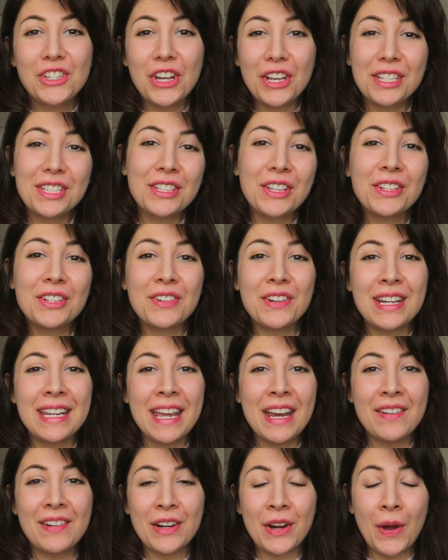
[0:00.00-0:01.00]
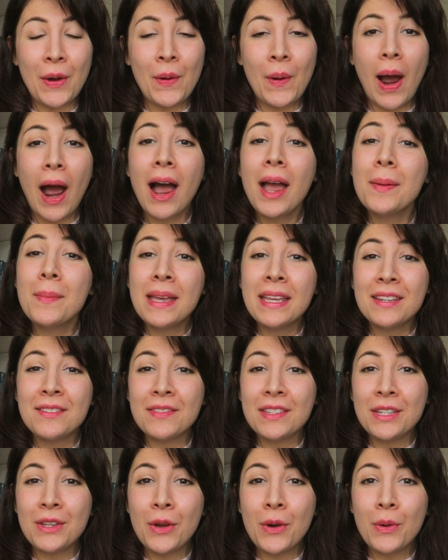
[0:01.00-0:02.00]
Just under a year ago, I made a
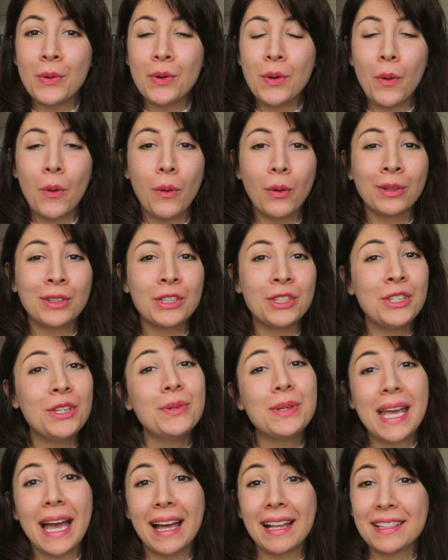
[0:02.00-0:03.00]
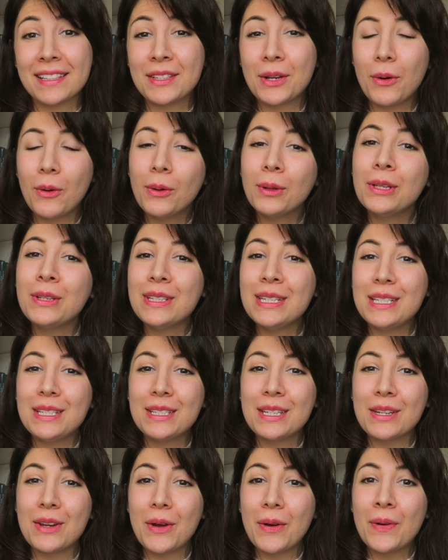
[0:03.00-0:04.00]
video called UCAT, All You Need
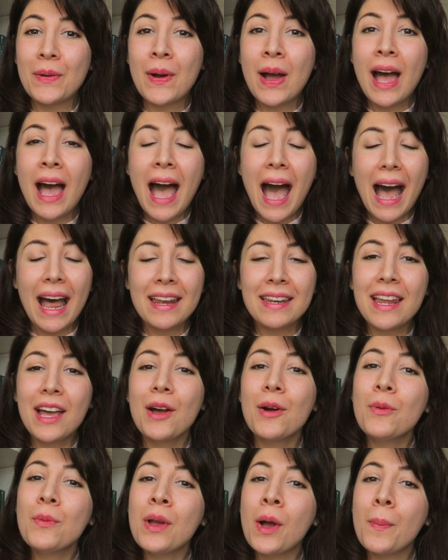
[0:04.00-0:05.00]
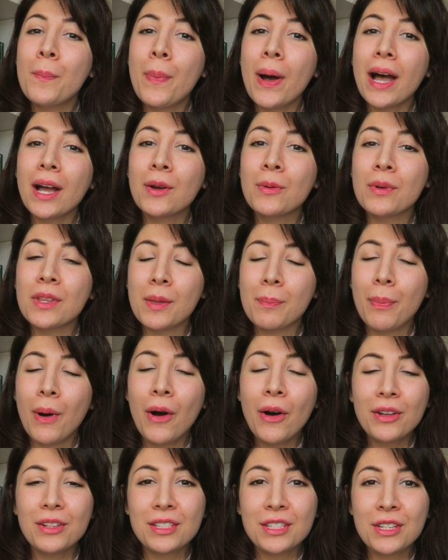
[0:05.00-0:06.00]
to Know. And now we are back with a
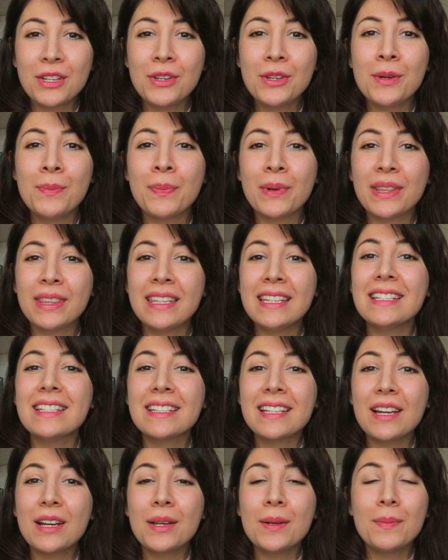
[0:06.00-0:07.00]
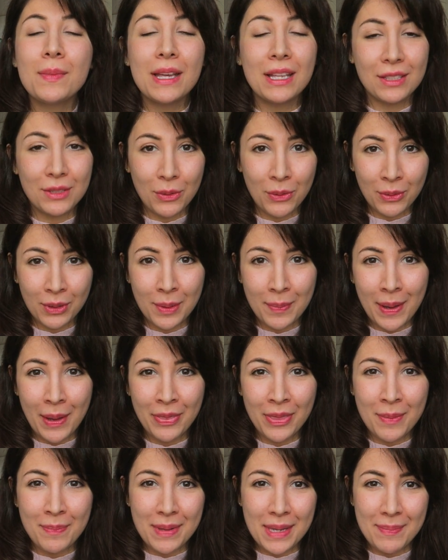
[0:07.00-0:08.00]
part two, but this time it's all
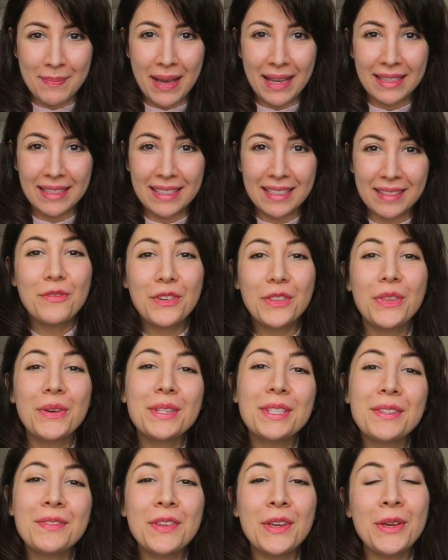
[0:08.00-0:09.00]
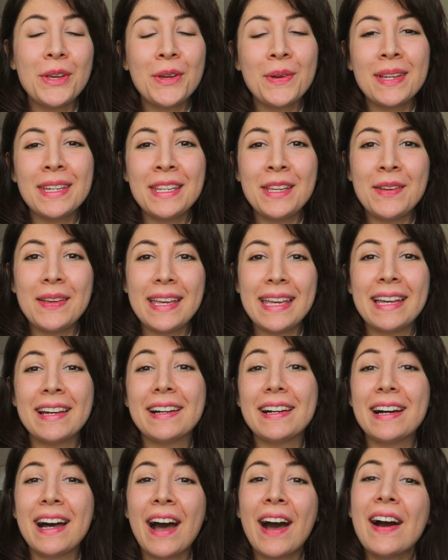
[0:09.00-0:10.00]
about the BMAT. For those of you who are new
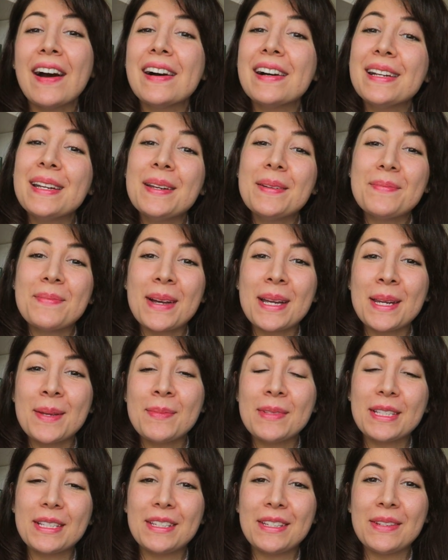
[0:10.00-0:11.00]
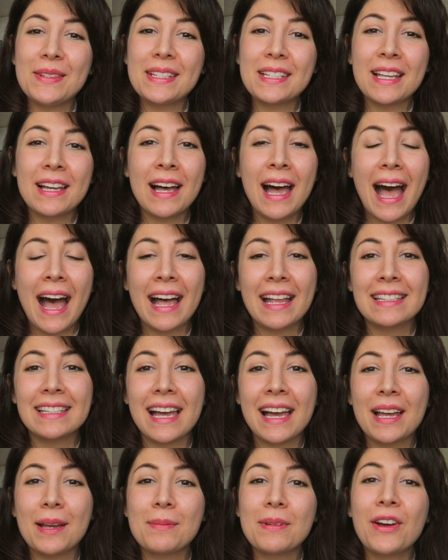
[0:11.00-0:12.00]
here, hi, my name is Atousa and
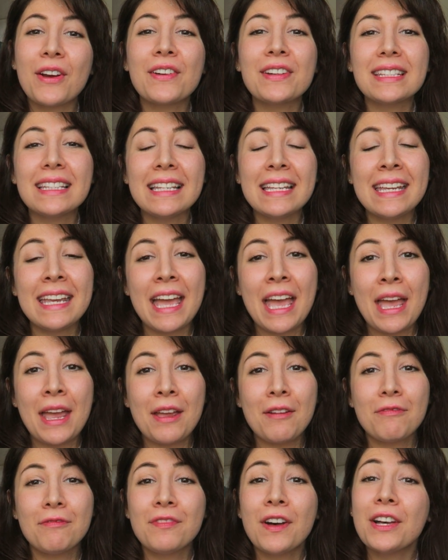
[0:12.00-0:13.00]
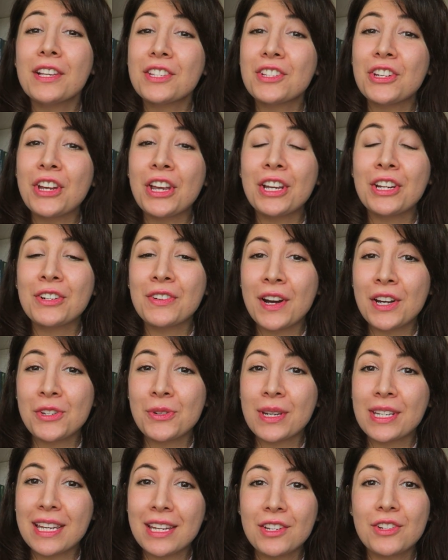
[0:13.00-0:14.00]
I am currently a first year
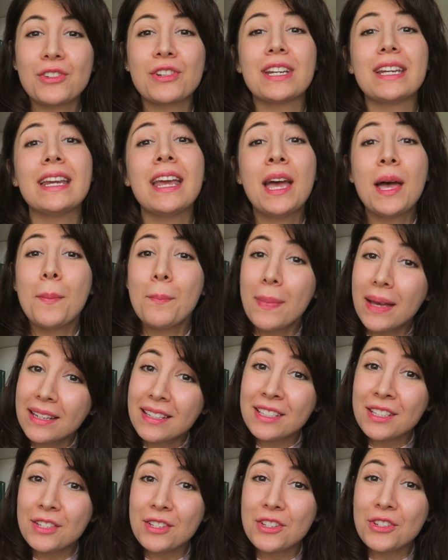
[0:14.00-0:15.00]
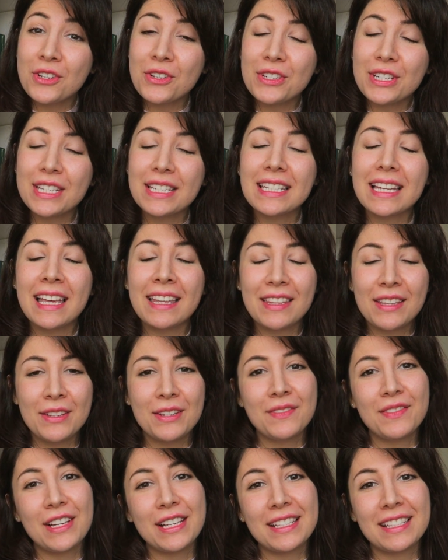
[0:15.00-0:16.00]
graduate entry medicine student at the
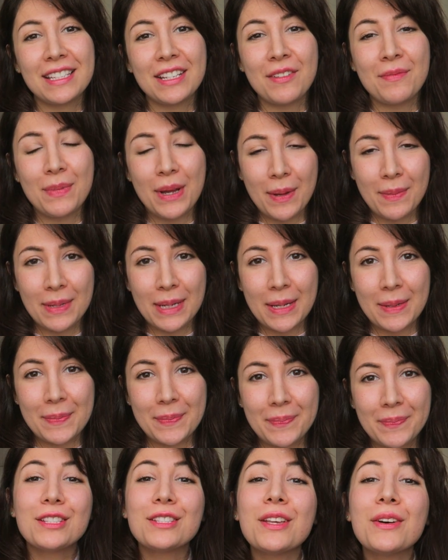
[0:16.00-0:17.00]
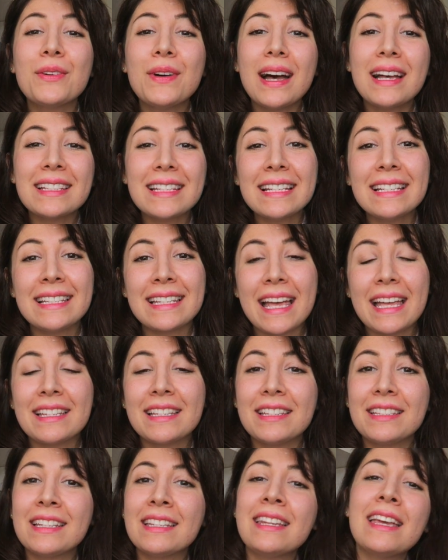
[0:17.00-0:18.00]
University of Birmingham. So as I
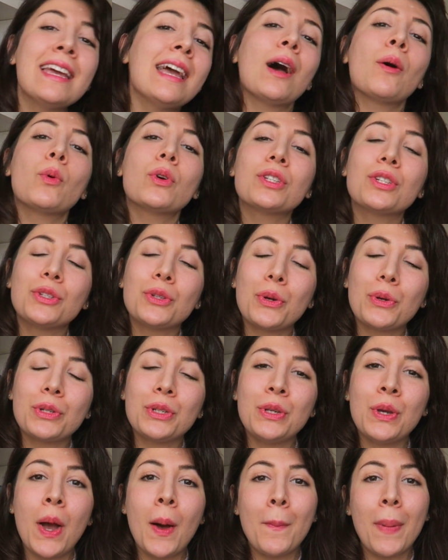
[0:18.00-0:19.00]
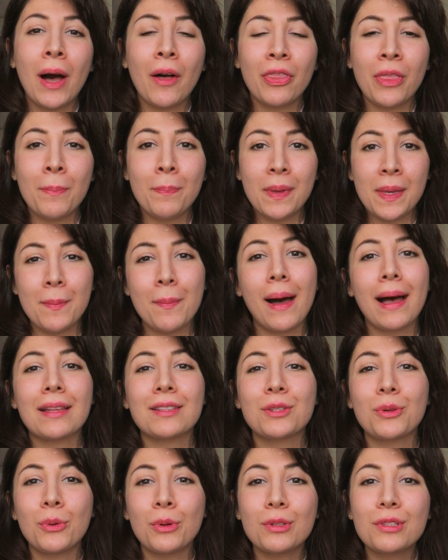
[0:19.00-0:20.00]
said, today I want to talk to you about the
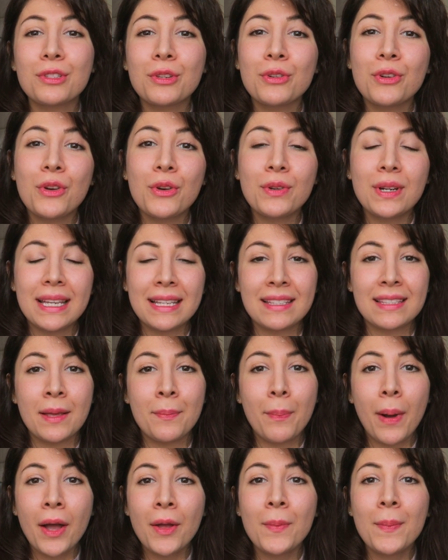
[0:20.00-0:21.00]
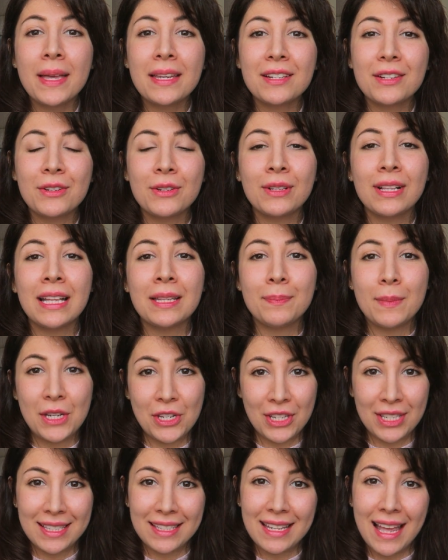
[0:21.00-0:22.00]
BMAT, also known as the Biomedical
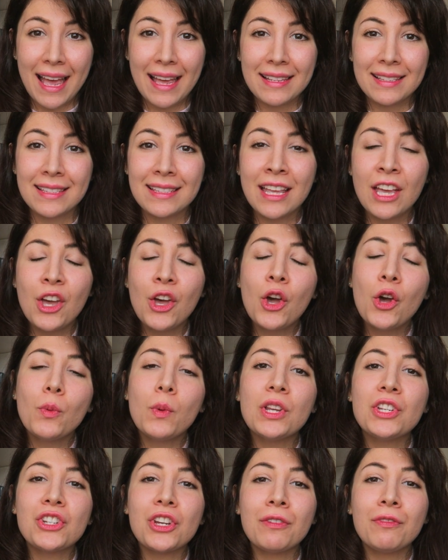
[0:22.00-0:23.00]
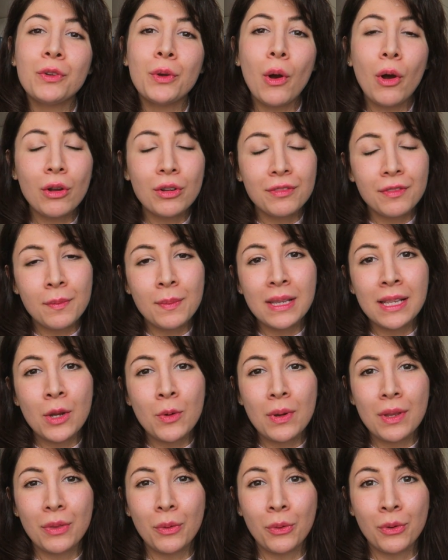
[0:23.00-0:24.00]
Admissions Test, which if you aren't
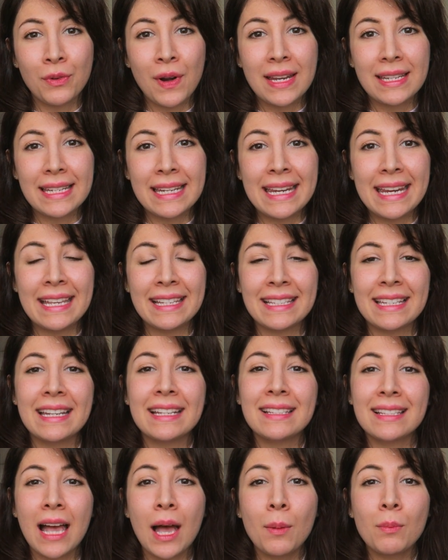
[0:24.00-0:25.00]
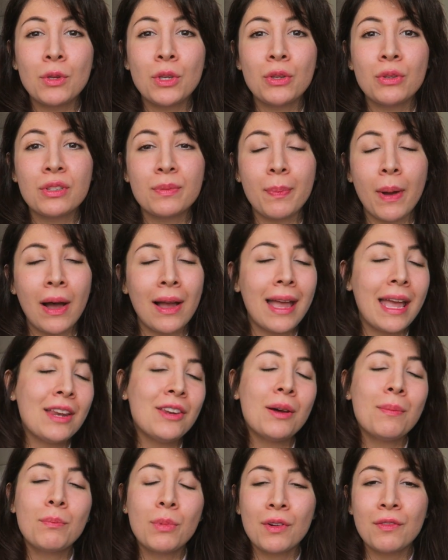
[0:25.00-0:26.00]
familiar with already, it's an exam used by a
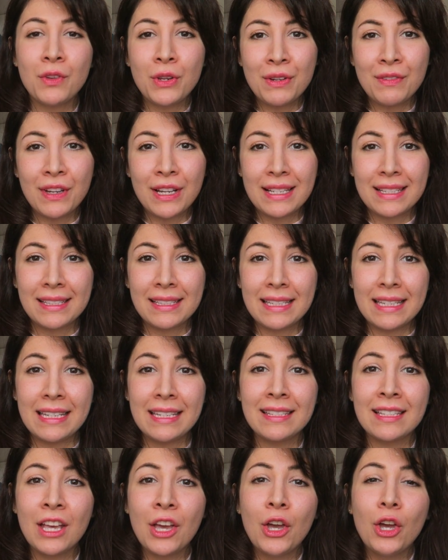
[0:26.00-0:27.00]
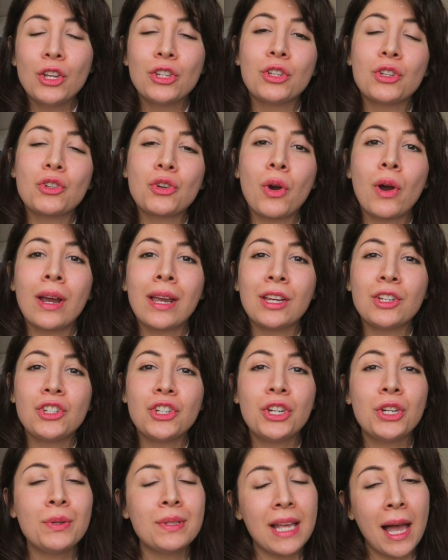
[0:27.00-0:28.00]
number of universities to try and
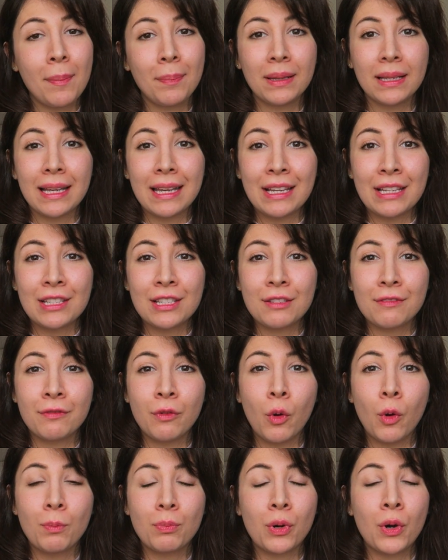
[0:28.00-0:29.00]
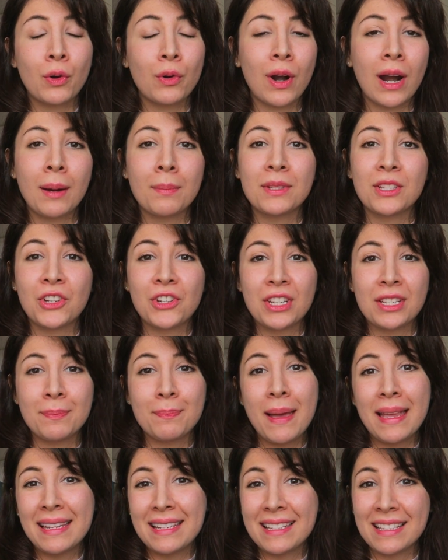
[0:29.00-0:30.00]
choose applicants for programs such as
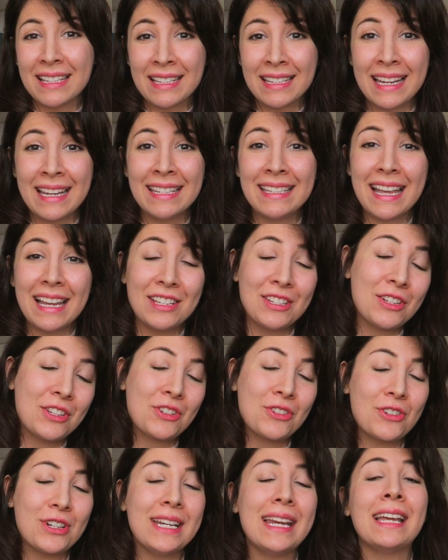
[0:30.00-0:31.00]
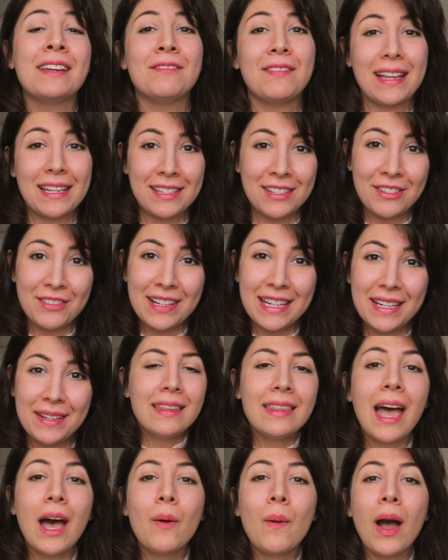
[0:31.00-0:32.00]
medicine and dentistry and veterinary.
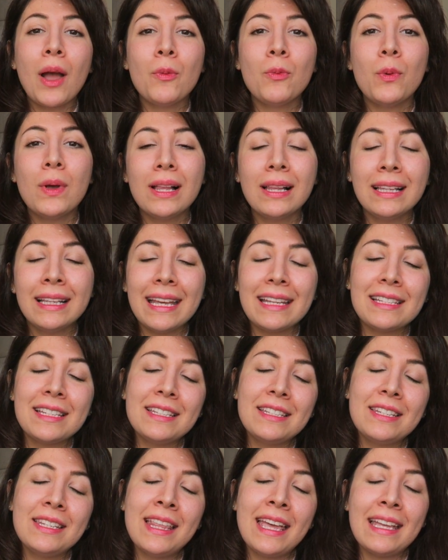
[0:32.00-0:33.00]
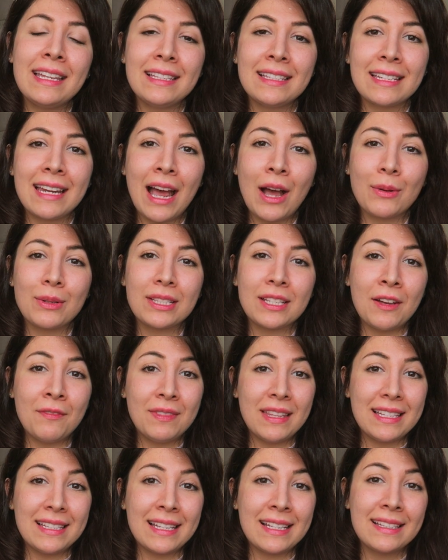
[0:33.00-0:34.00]
Now, I will get into the ins and outs of
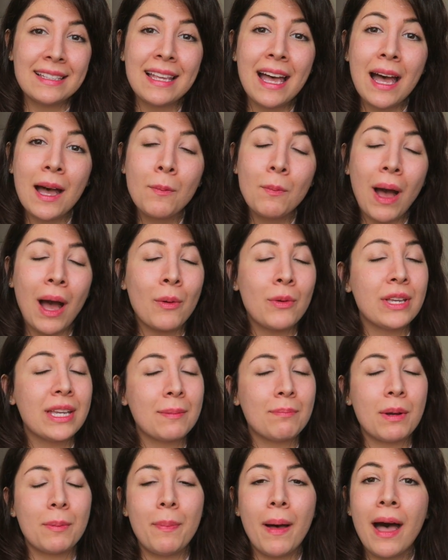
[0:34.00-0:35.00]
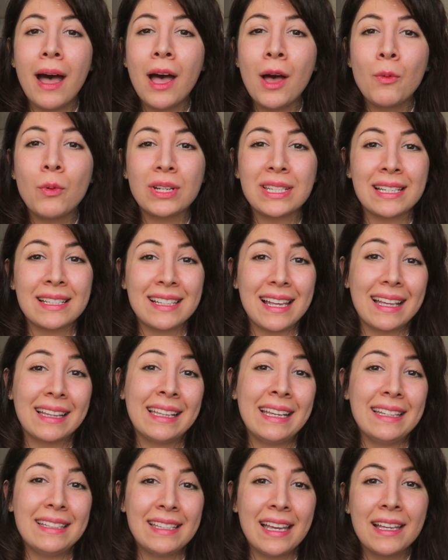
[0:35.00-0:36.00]
this exam, how you can prepare, what
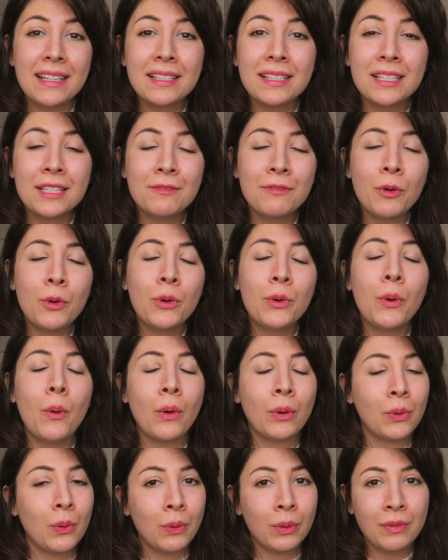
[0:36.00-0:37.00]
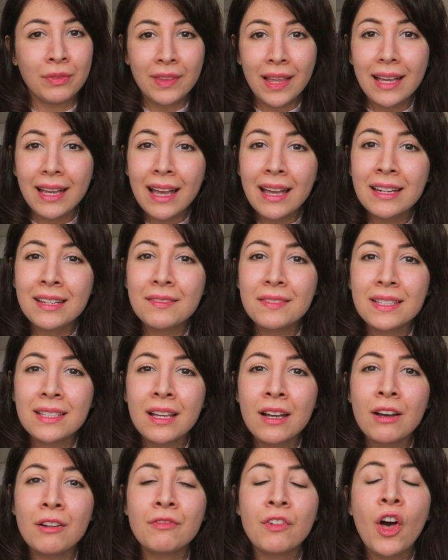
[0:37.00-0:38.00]
exactly it tests for, and all of that kind of
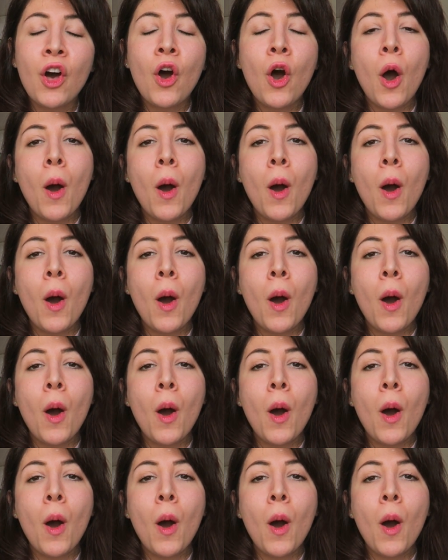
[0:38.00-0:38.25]
stuff.